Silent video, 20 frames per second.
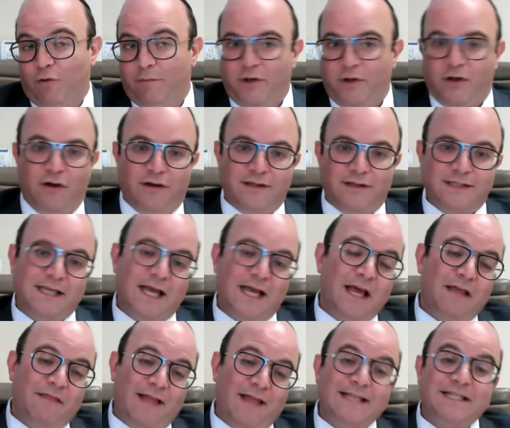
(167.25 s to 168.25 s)
because
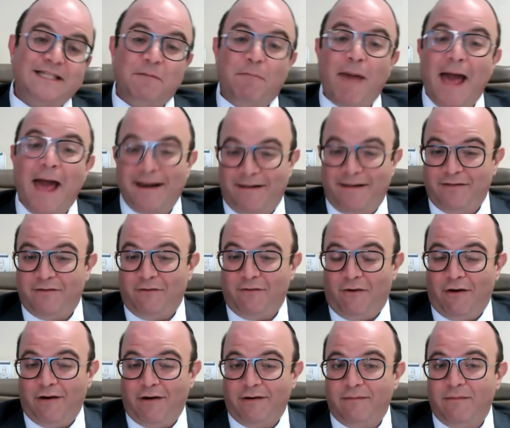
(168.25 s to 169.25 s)
that's dependent
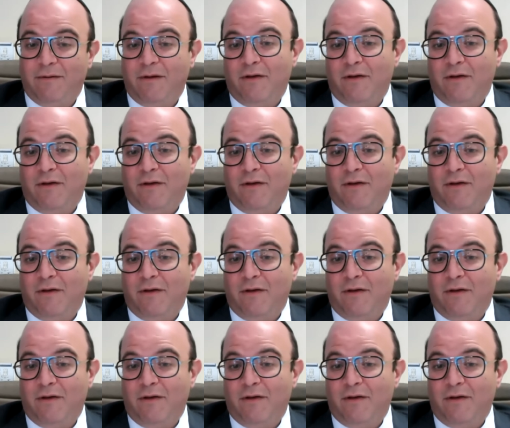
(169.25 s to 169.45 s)
on